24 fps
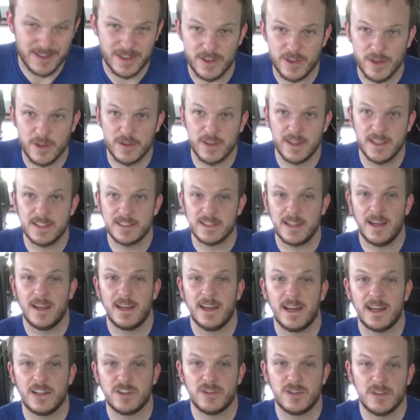And to do this,
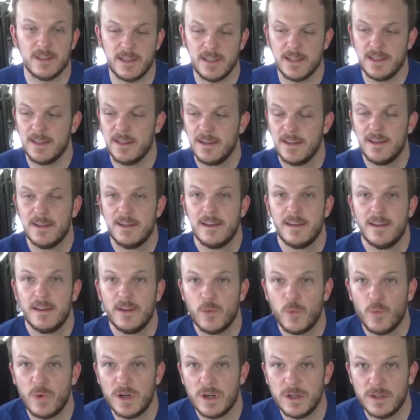I actually
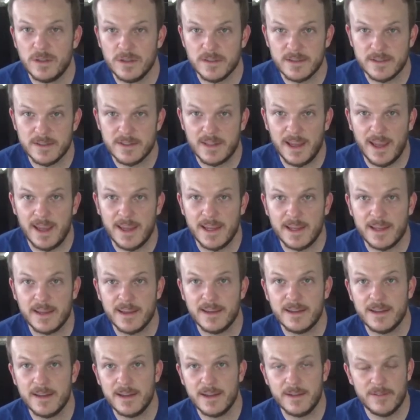will
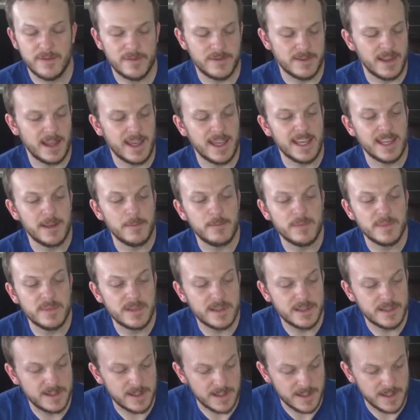take a flame